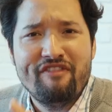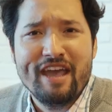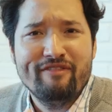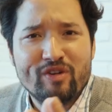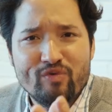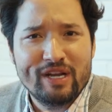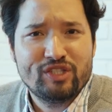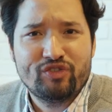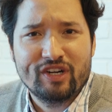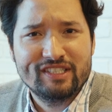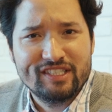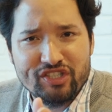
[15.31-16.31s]
favorite
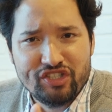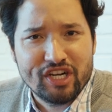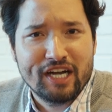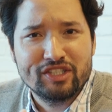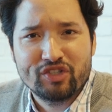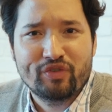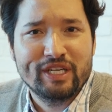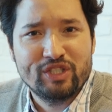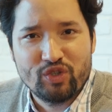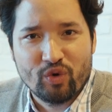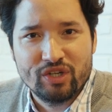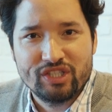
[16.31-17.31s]
restaurants in Johns
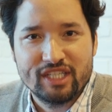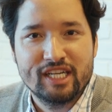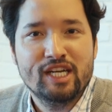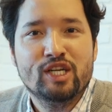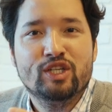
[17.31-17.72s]
Creek, Georgia,